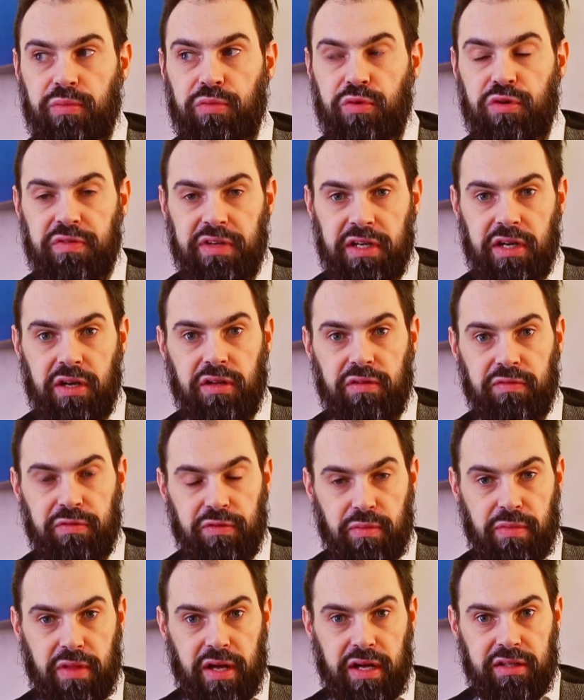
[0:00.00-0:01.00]
moving on
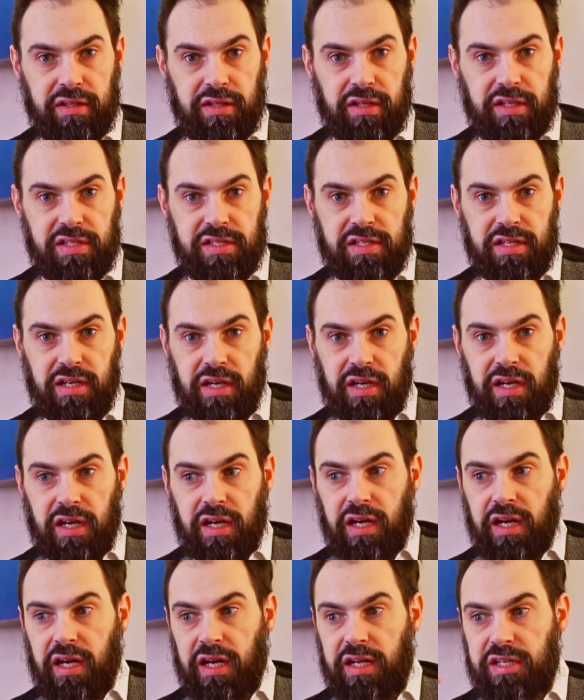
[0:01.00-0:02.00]
from that.
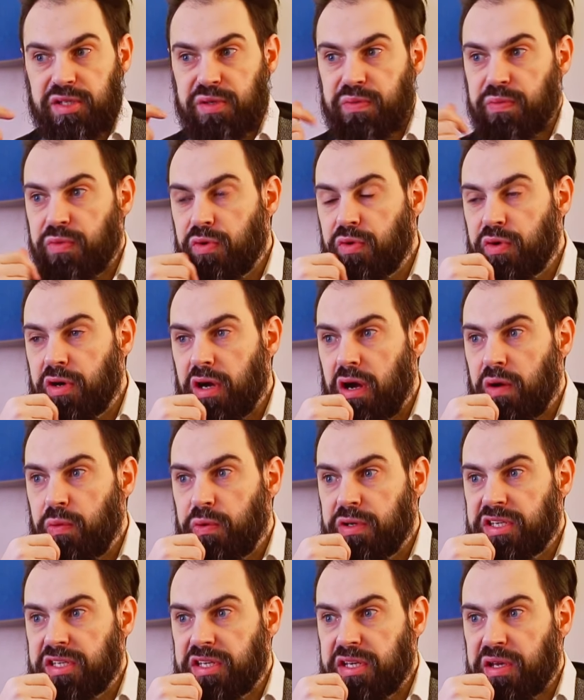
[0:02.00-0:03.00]
It's more, I
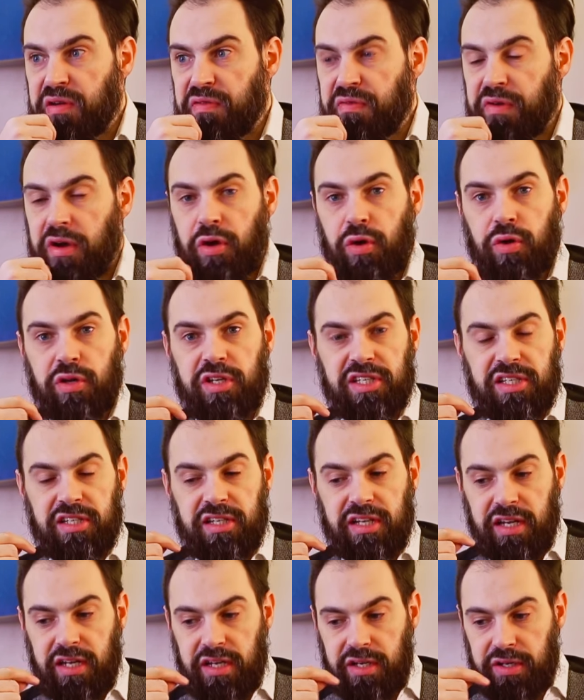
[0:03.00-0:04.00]
would say, of a
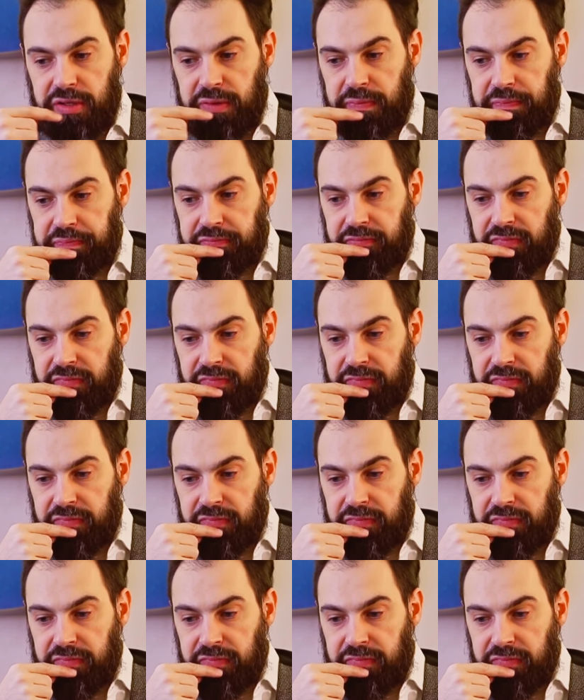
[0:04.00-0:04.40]
Huxleyan